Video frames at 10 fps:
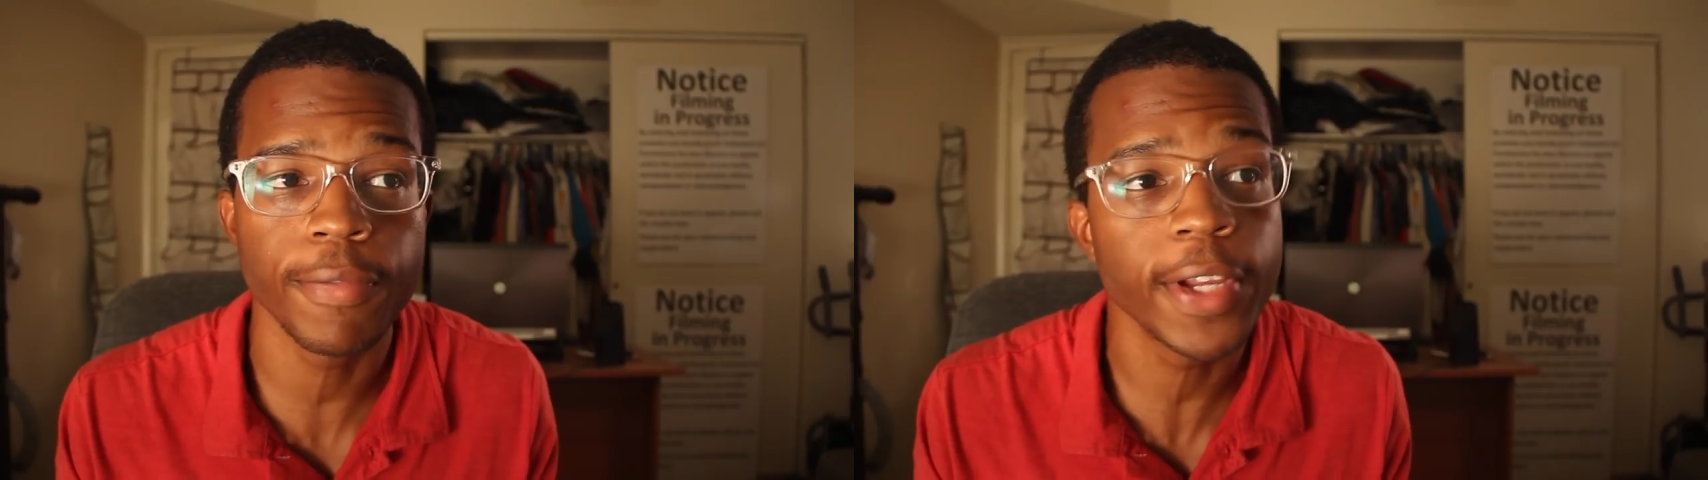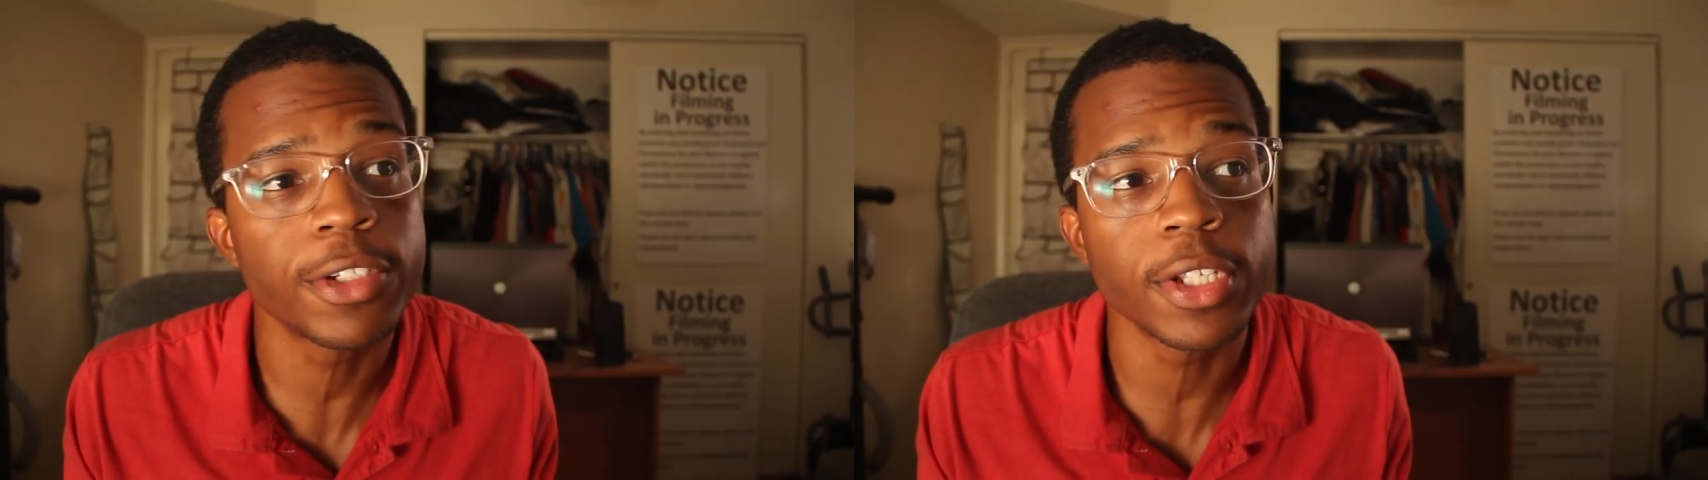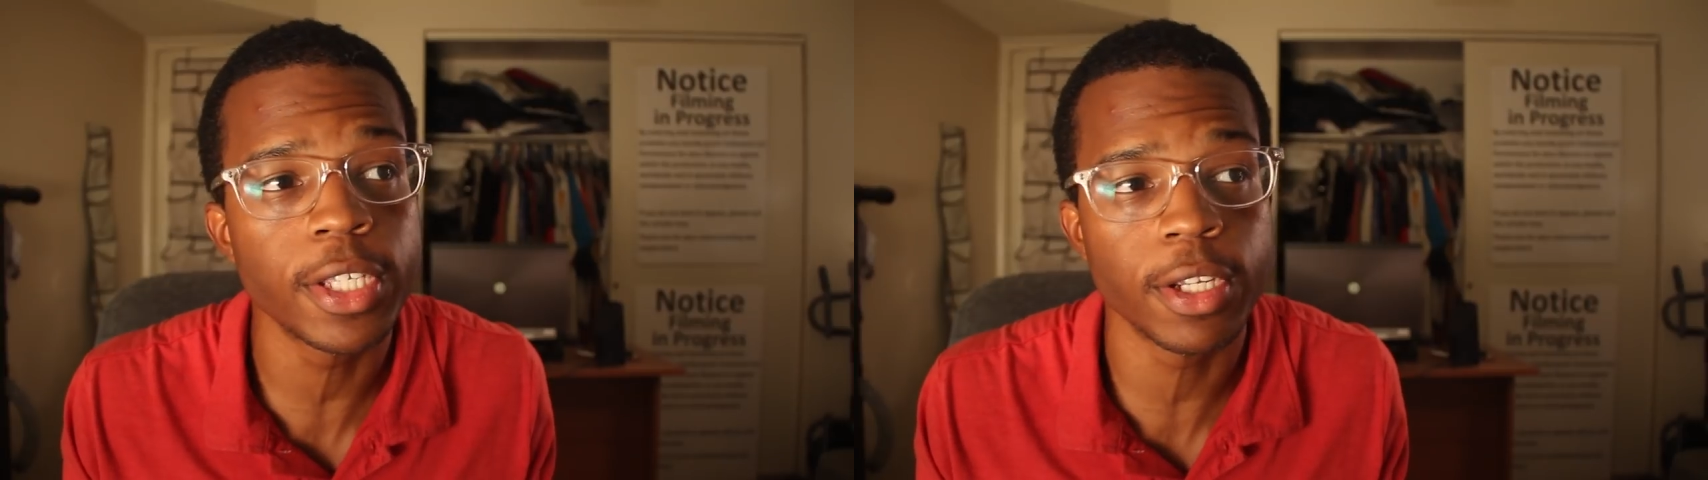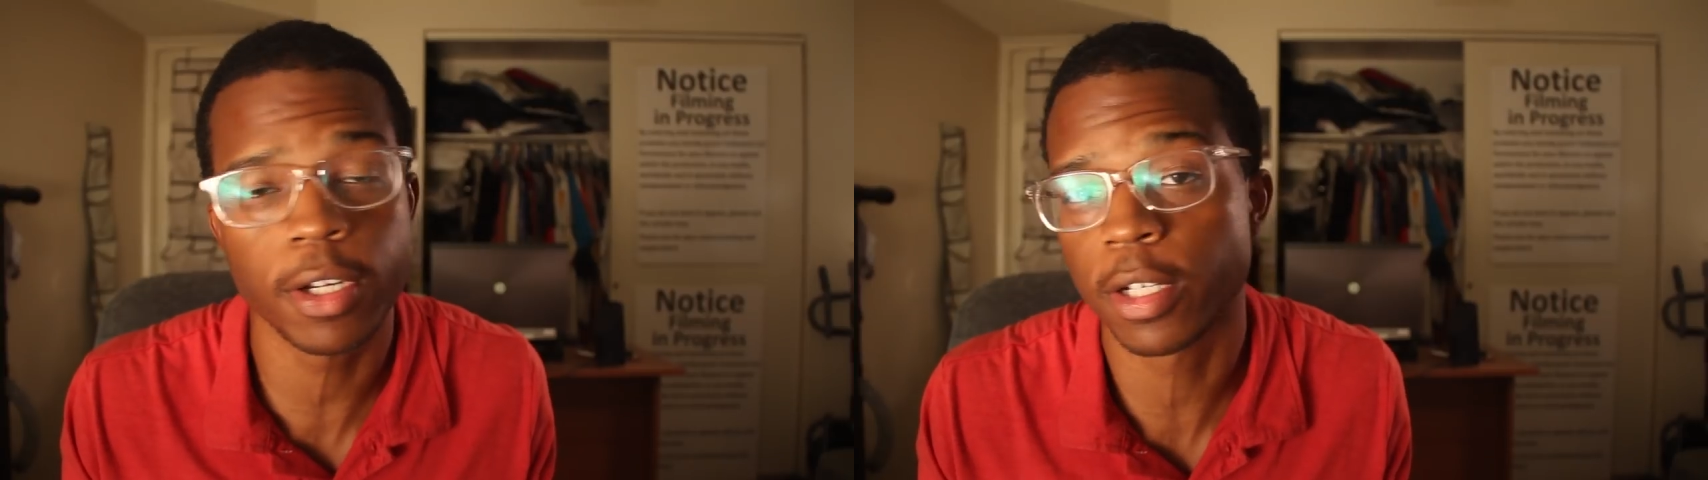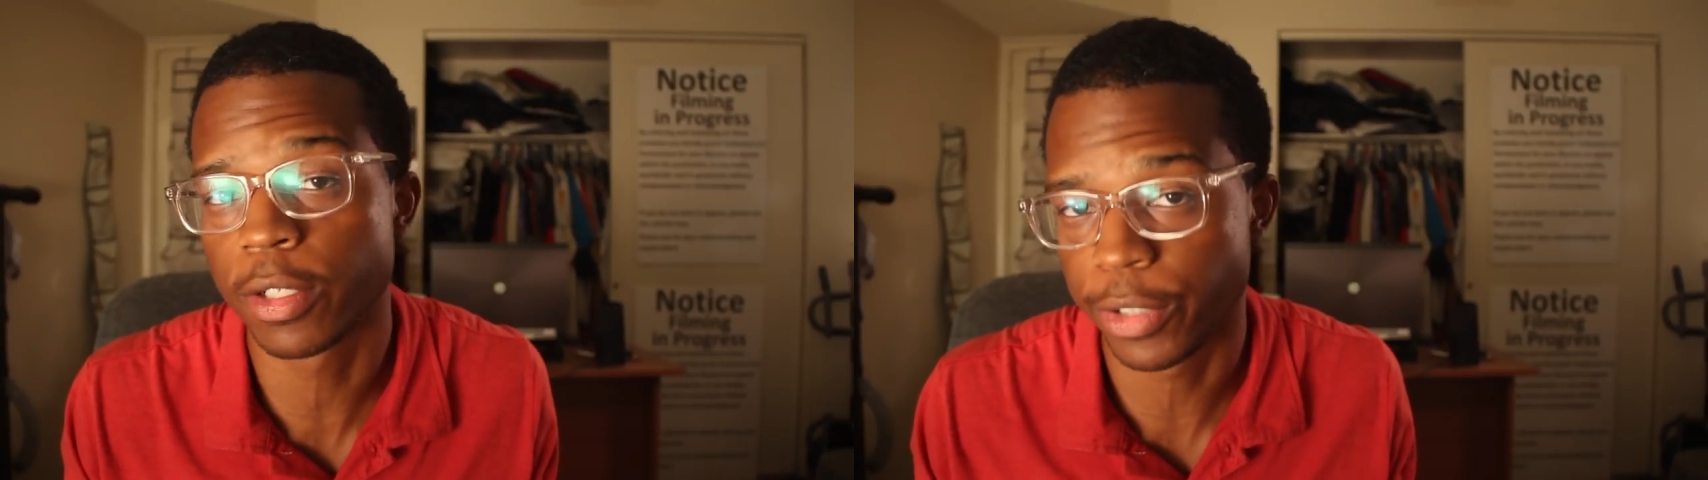eventually they're
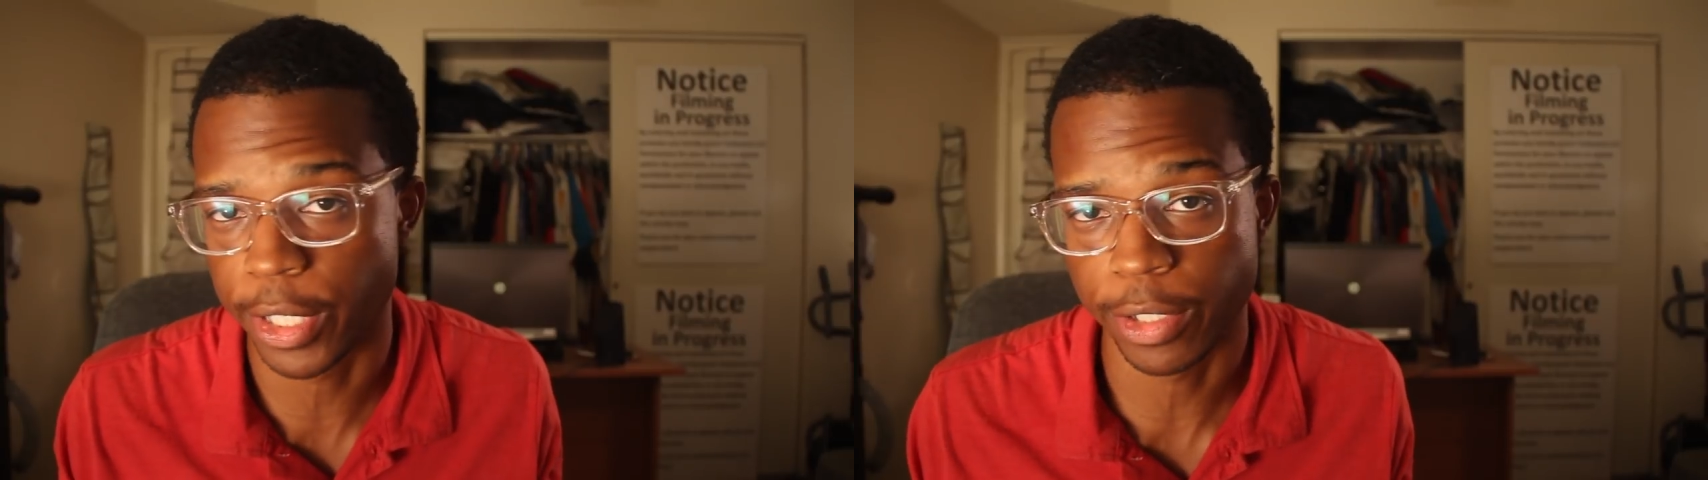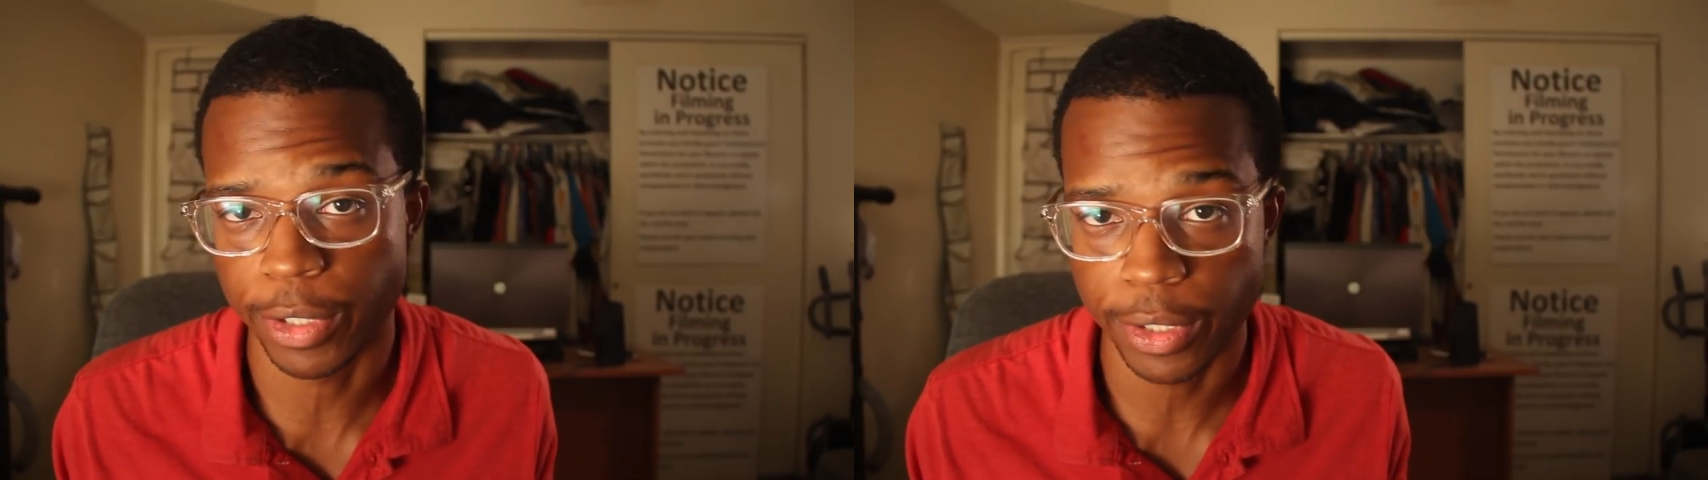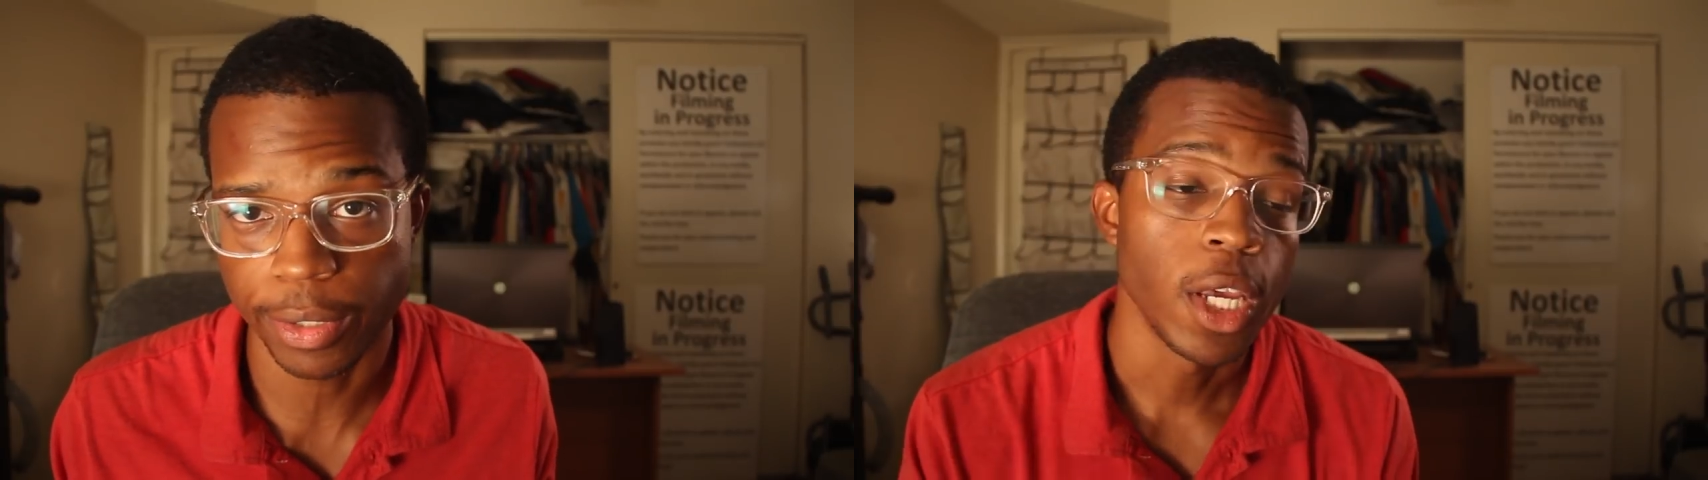gonna lose interest.